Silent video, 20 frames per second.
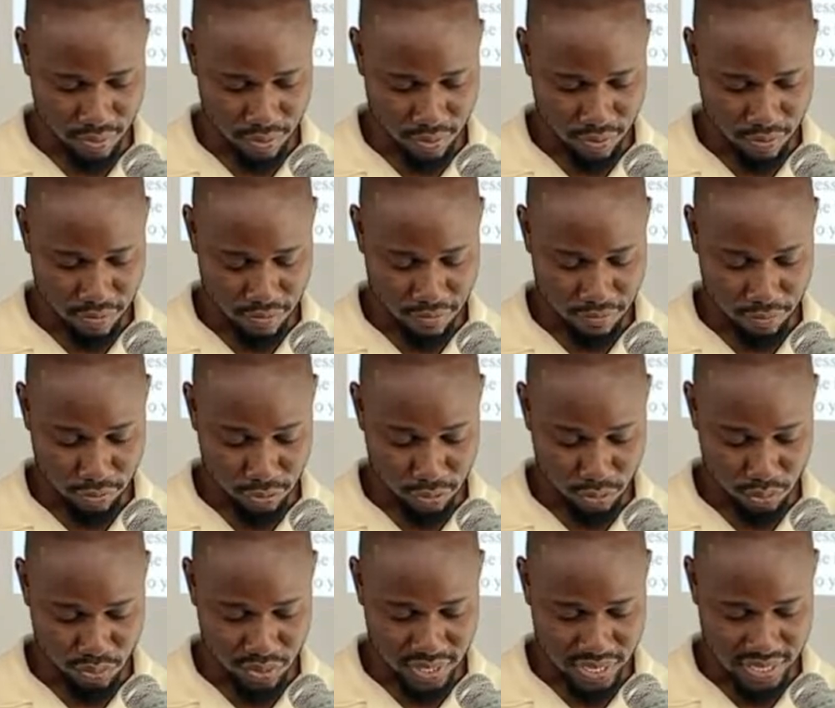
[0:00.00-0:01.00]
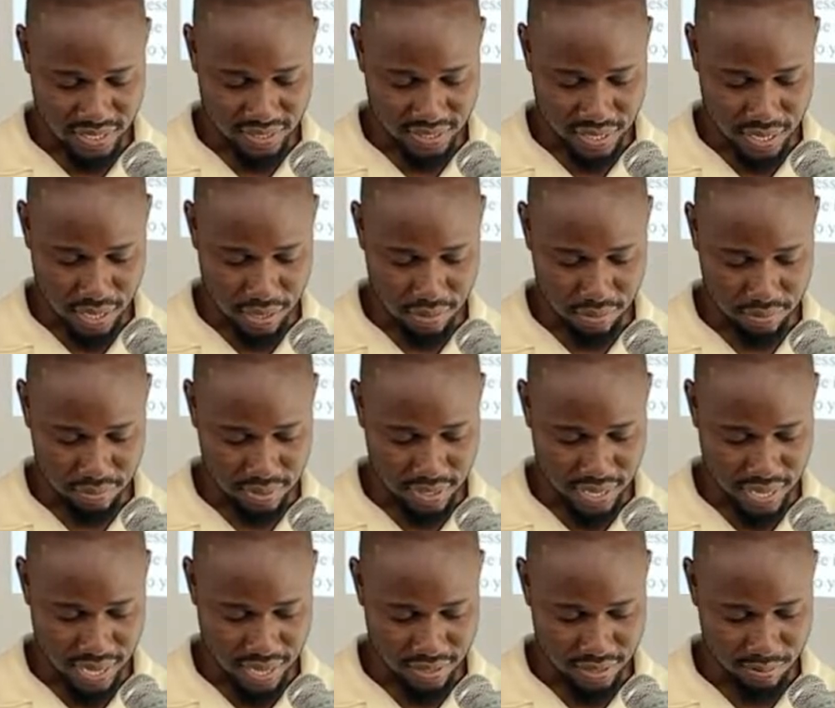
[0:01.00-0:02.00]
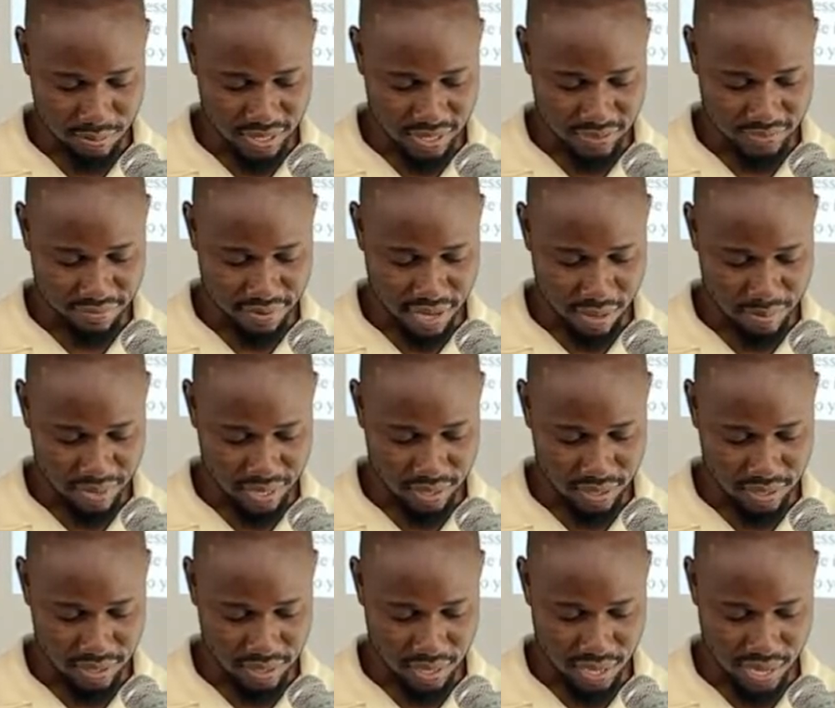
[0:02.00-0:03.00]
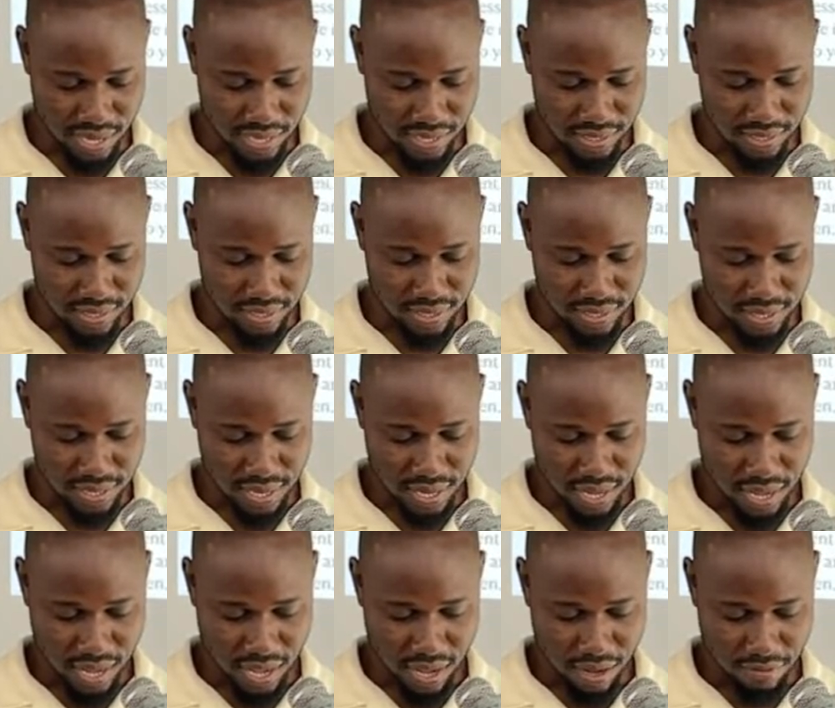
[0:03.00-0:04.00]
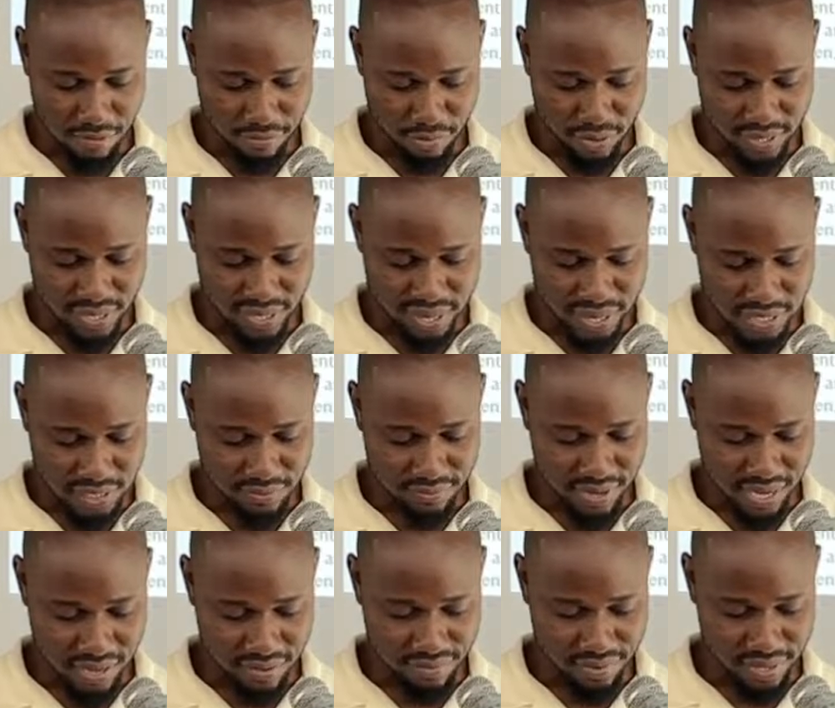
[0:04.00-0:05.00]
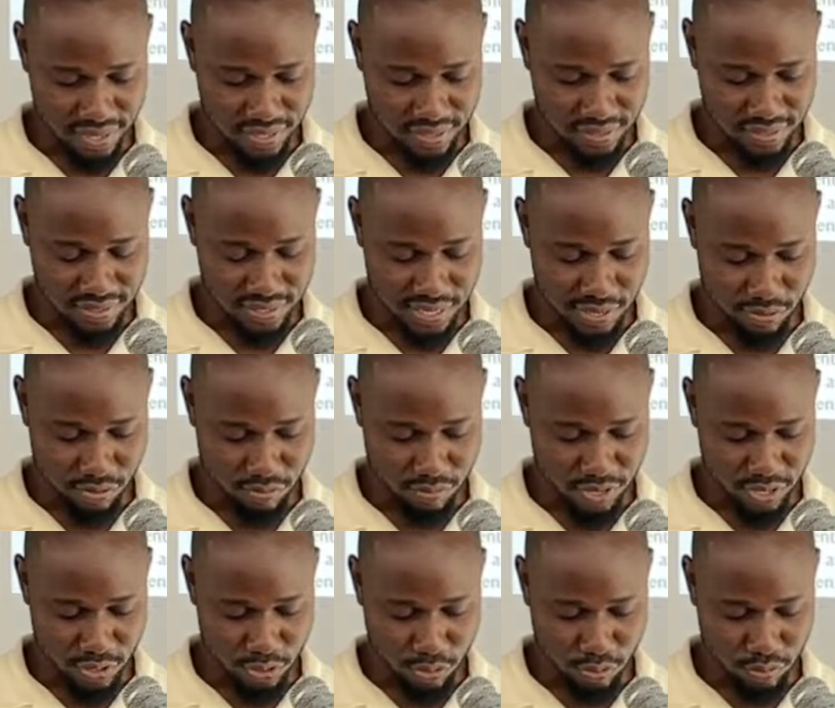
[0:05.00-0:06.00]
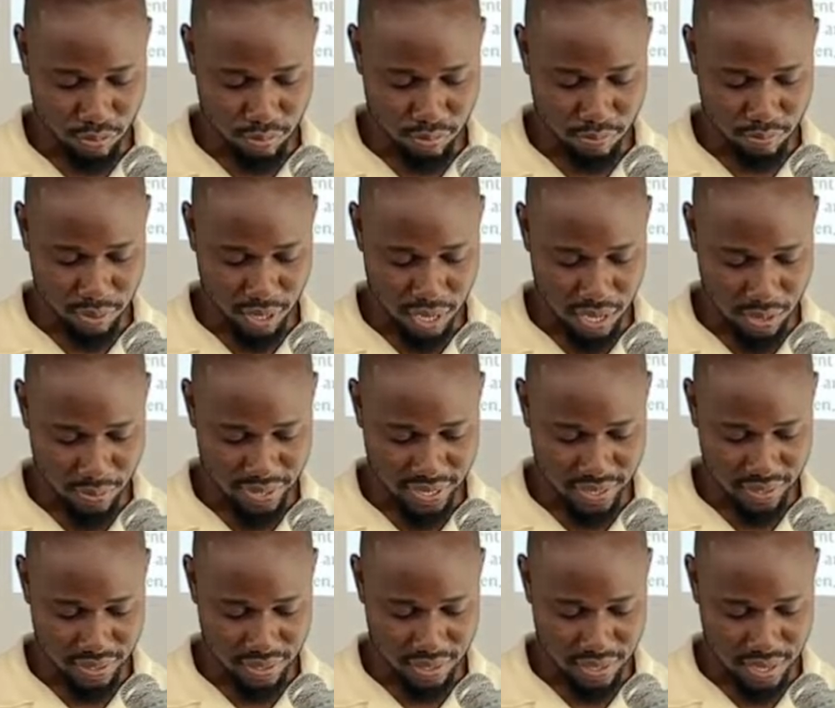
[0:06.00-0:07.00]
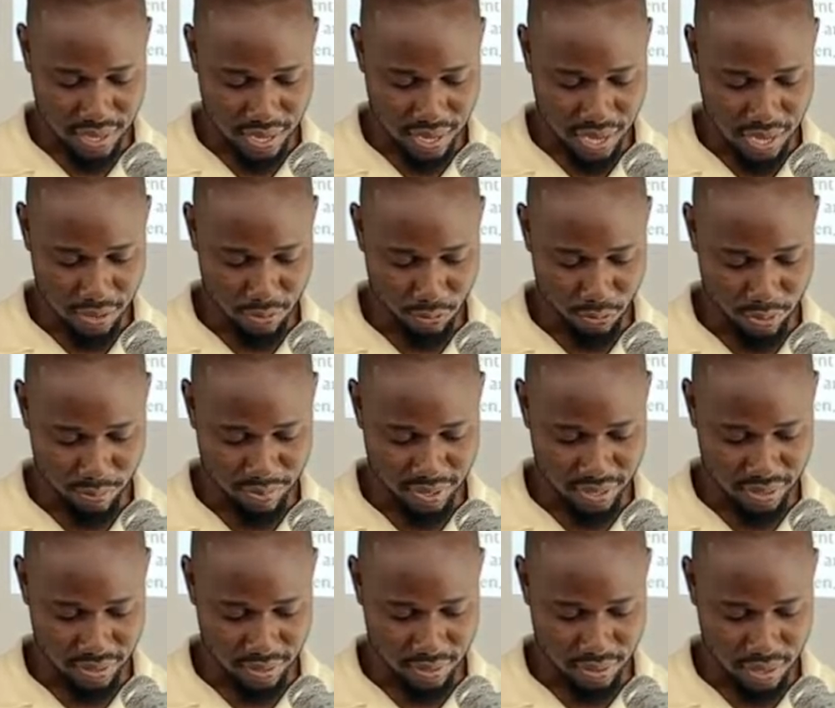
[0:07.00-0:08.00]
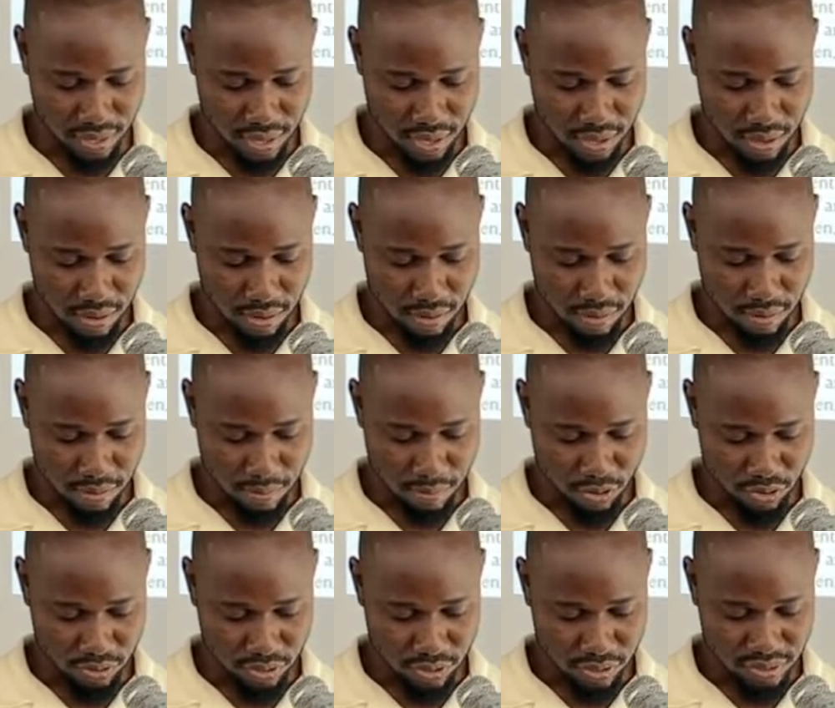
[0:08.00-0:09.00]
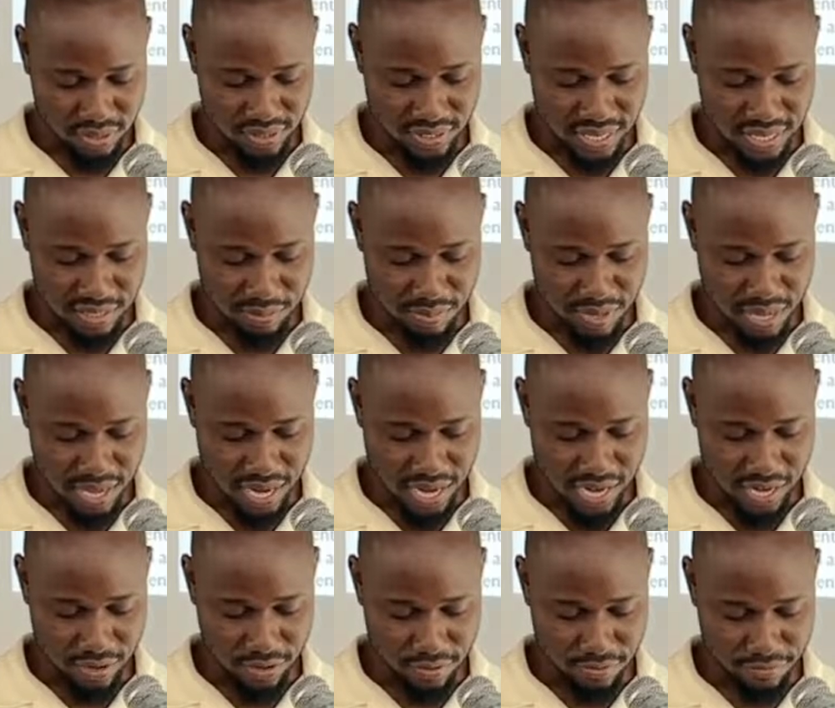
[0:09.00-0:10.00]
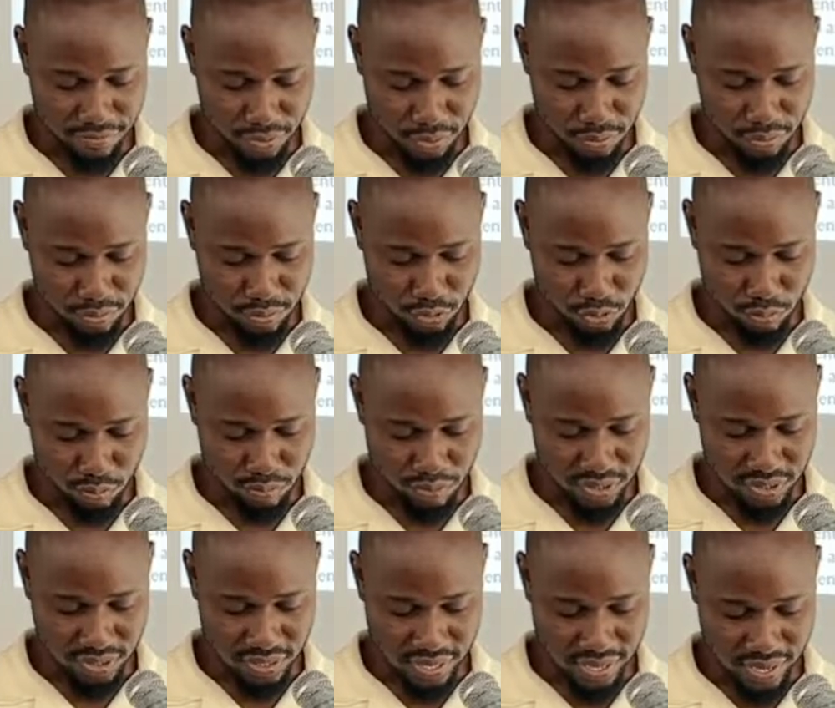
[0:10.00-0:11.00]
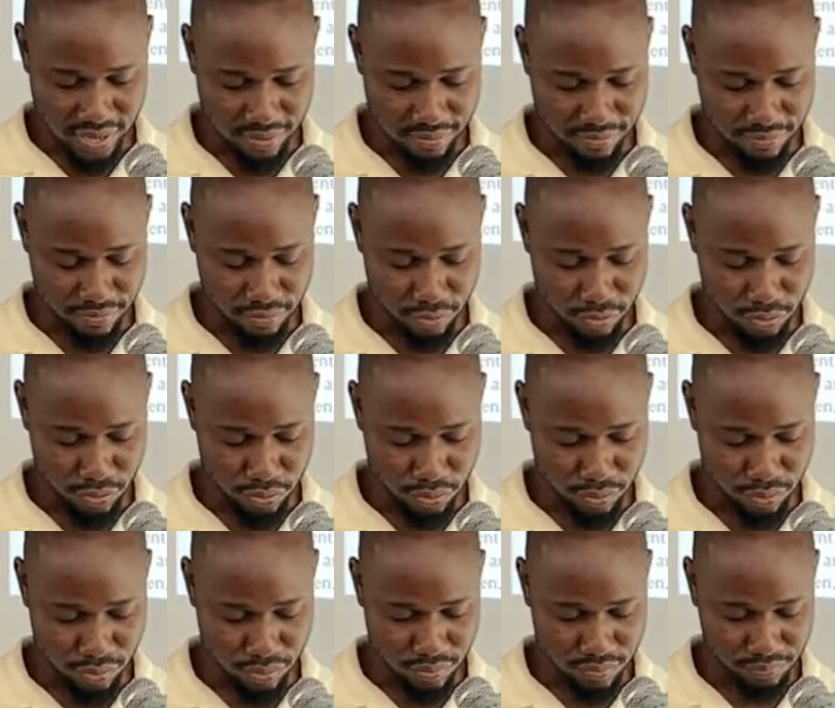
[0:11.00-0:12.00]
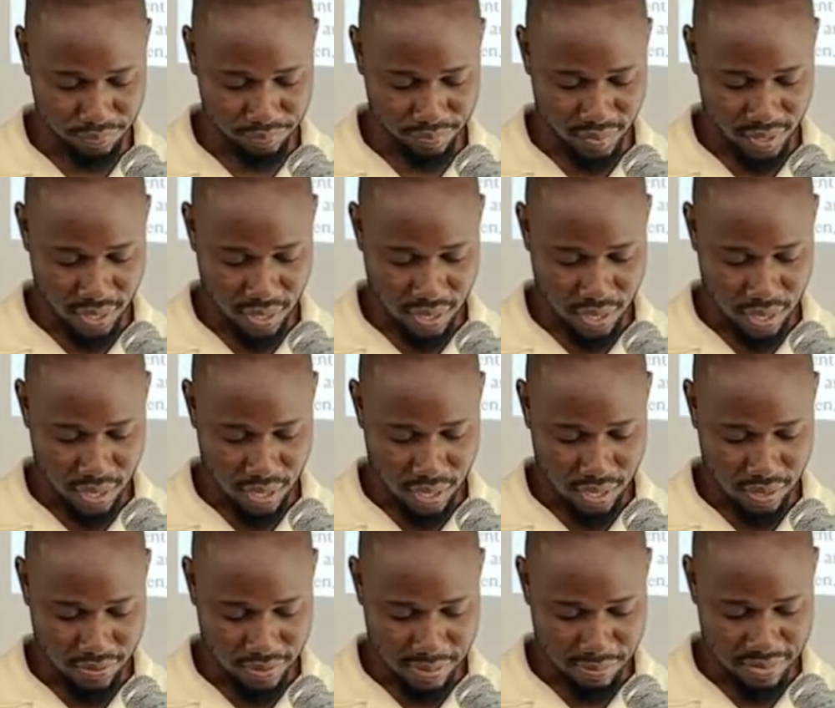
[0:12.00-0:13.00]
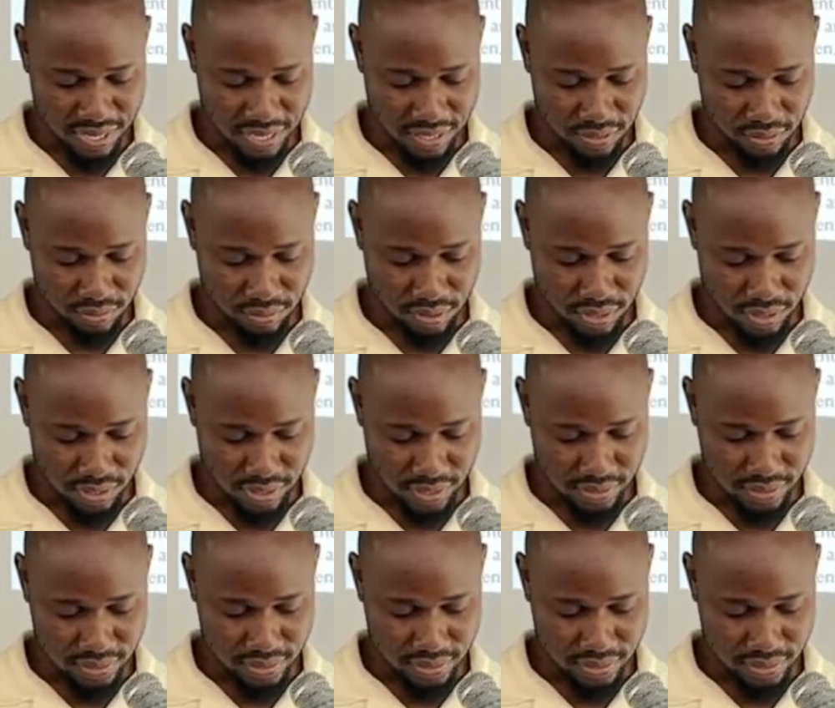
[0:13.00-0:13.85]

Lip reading: For 2 years now there has been famine in the land, and for the next 5 years there will be no plowing and reaping. But God sent me ahead of you to preserve for you a remnant on earth